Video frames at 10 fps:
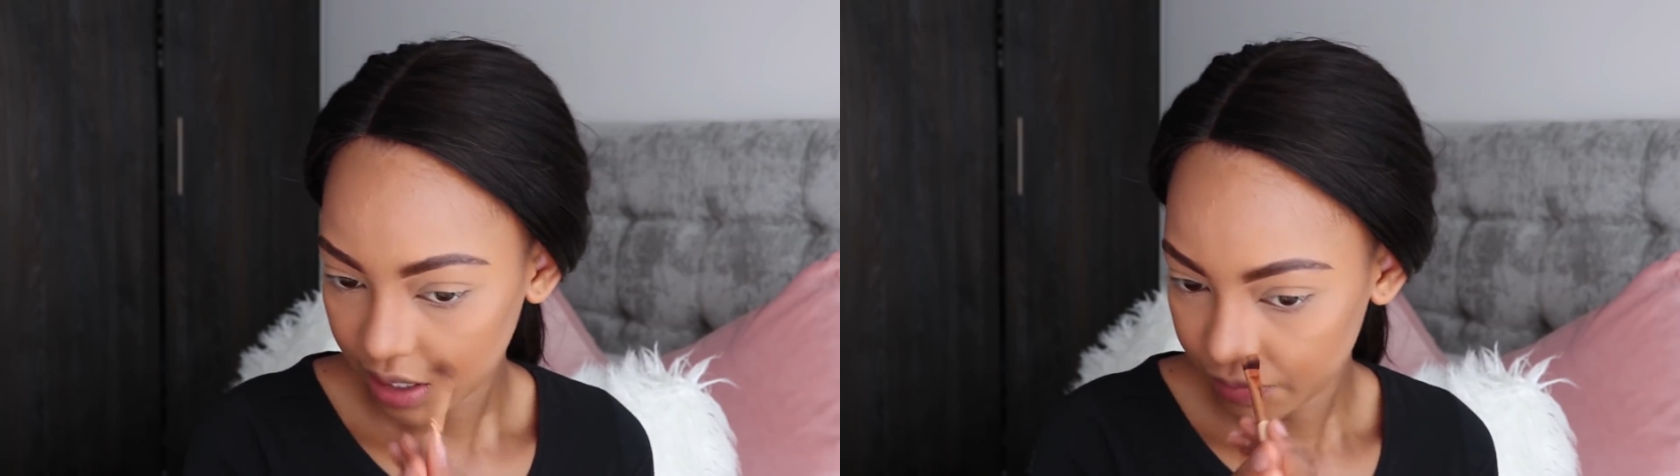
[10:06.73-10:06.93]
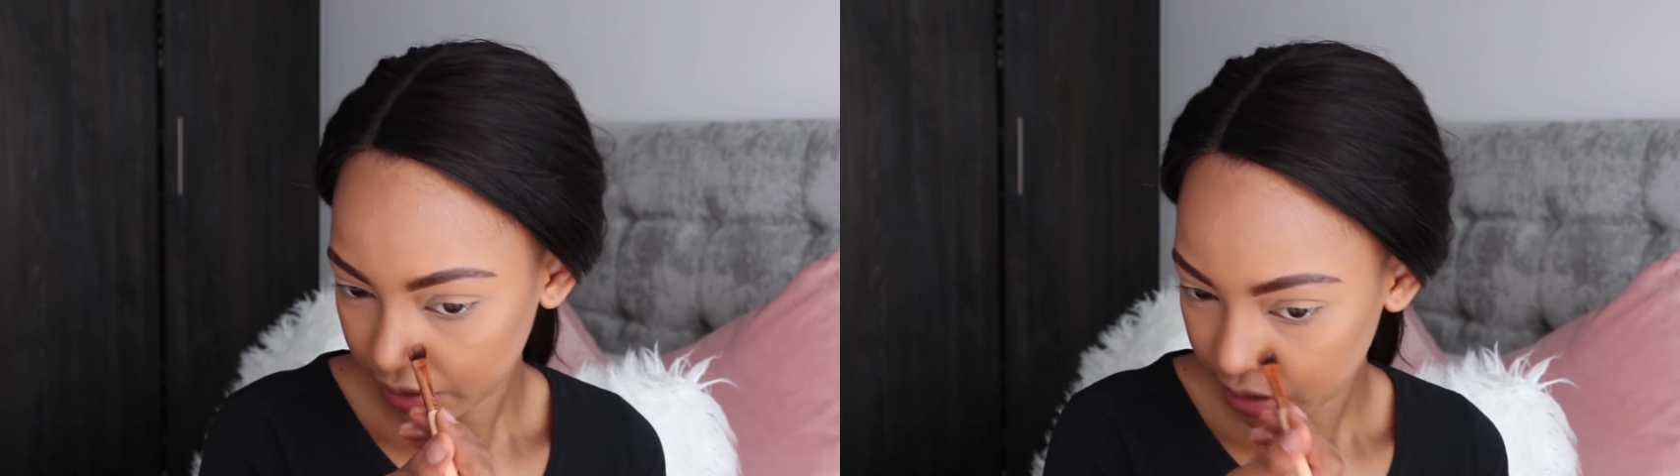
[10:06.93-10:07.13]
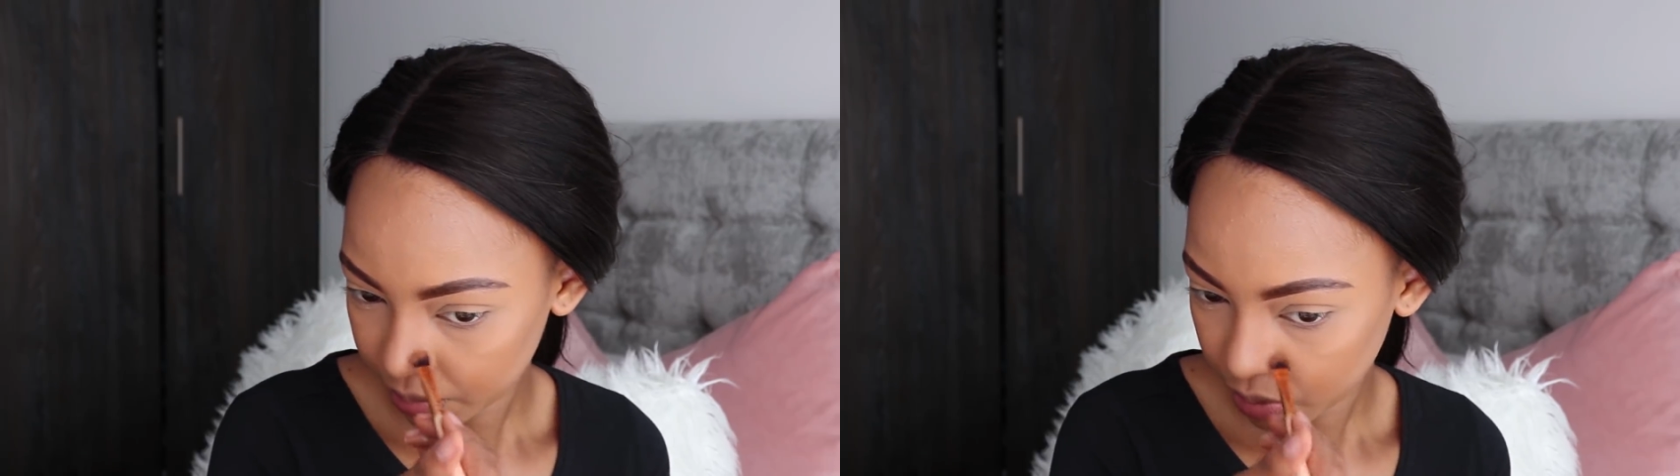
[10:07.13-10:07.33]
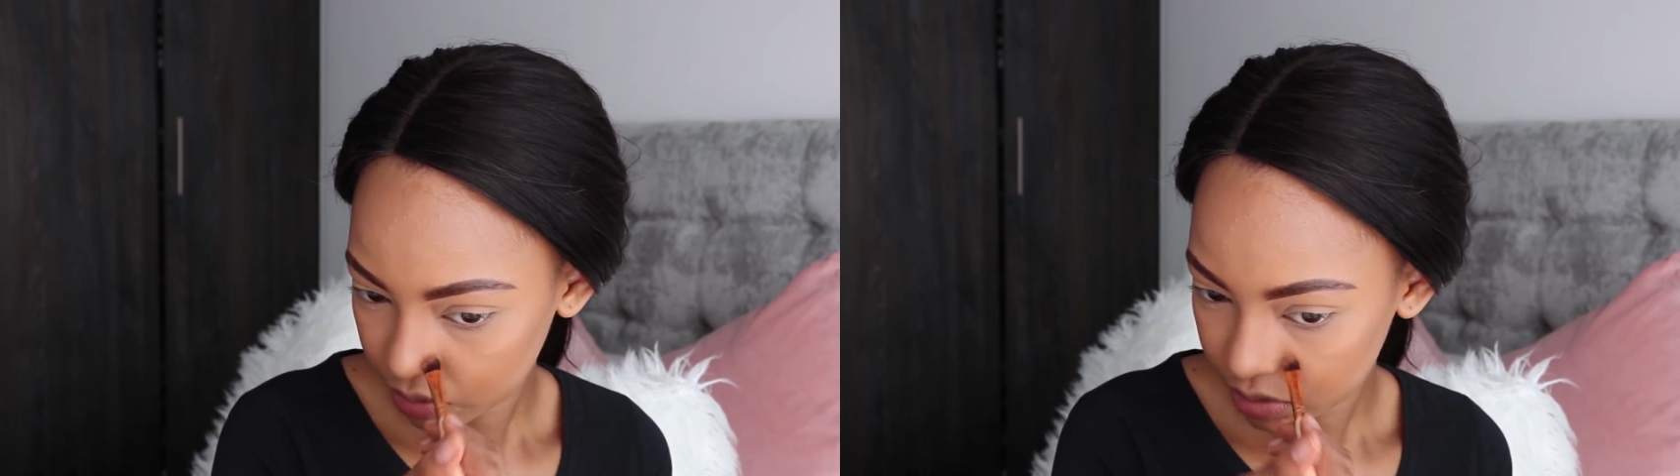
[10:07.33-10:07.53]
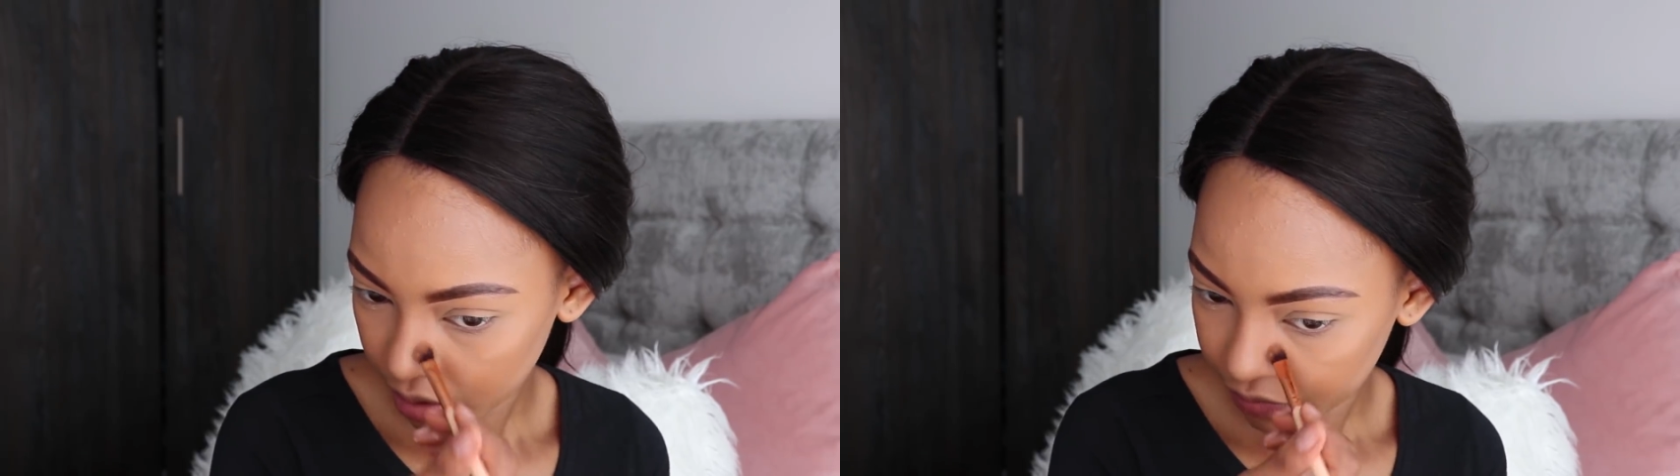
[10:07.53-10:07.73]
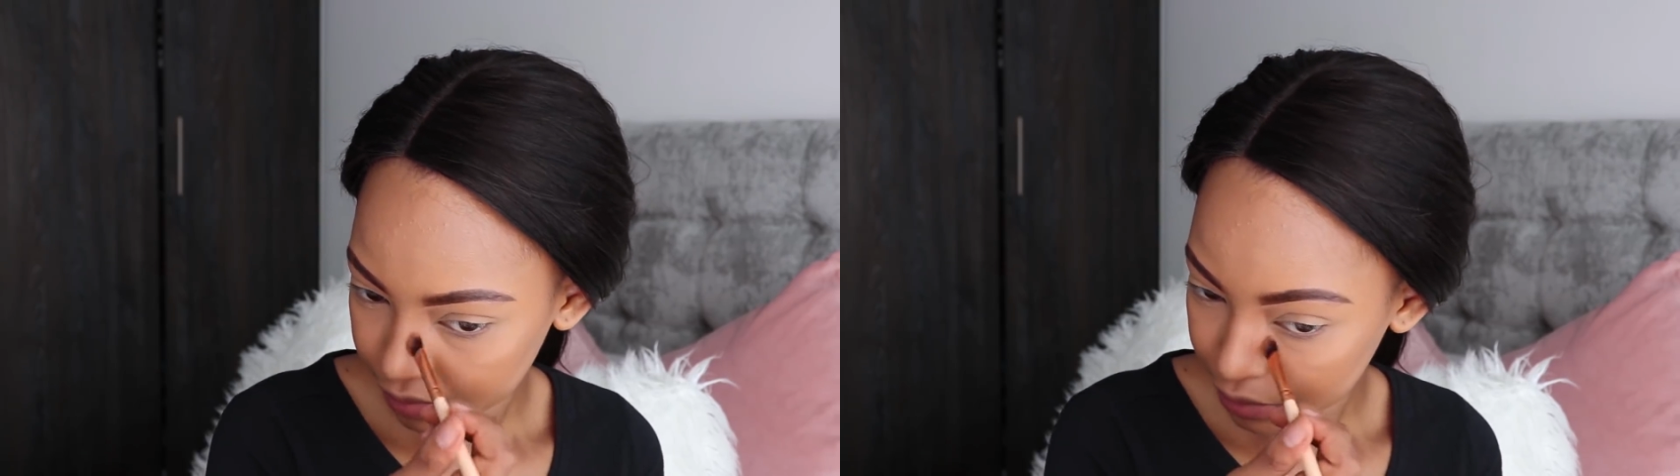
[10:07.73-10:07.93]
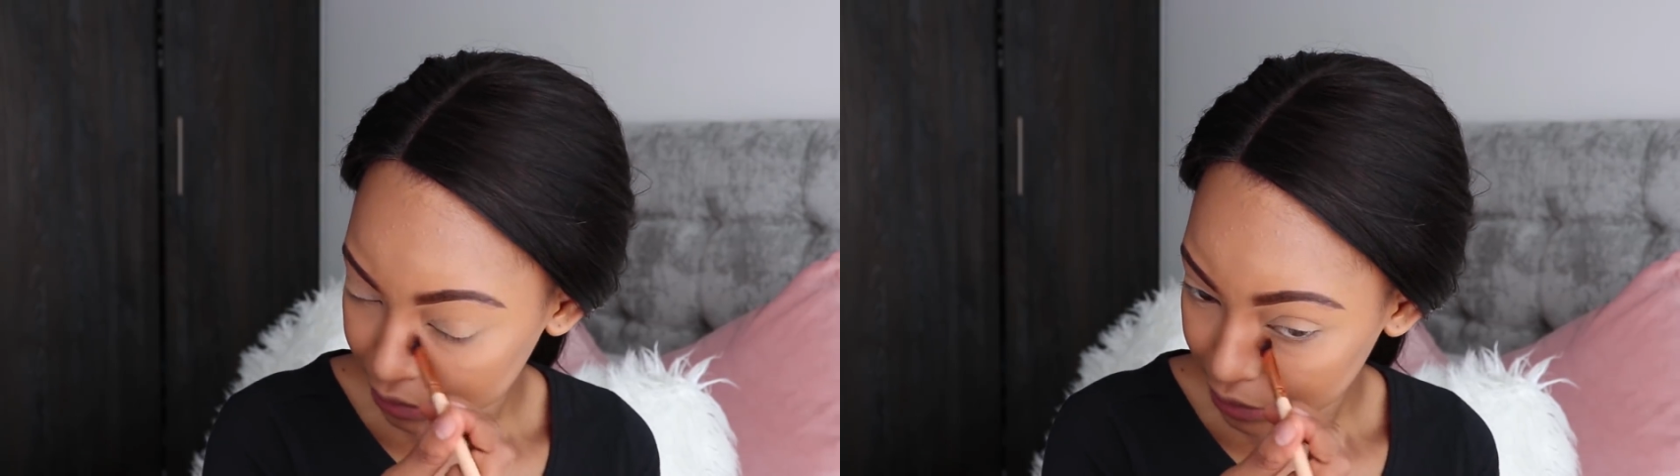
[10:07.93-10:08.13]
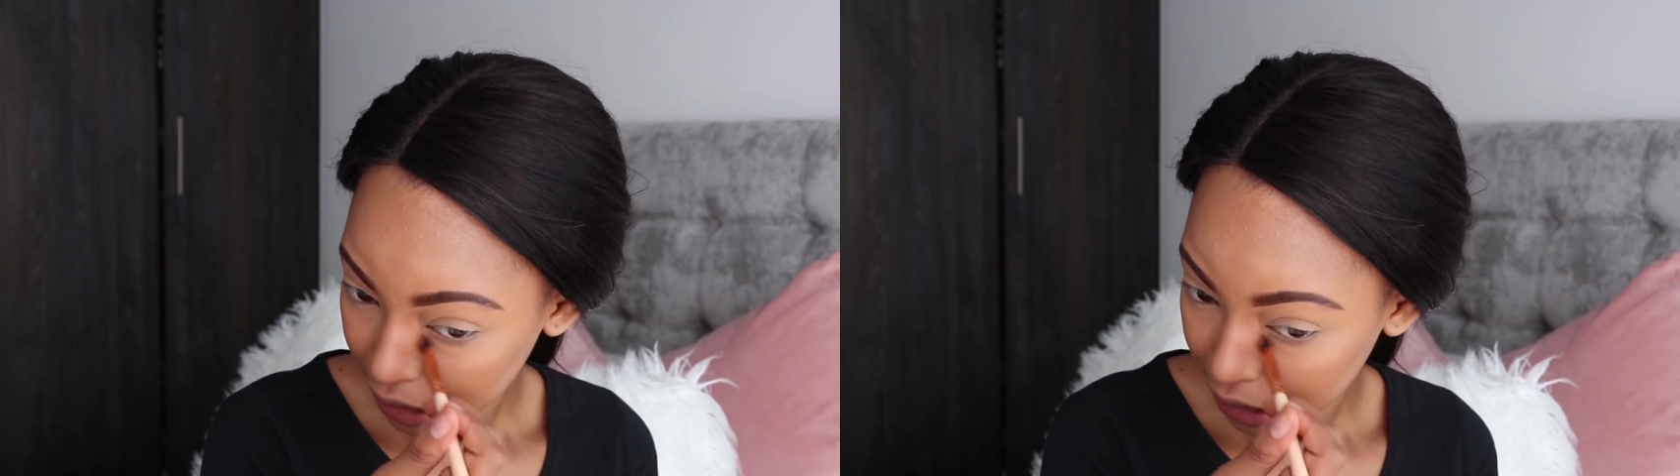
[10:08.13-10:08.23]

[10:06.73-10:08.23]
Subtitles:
African Post Office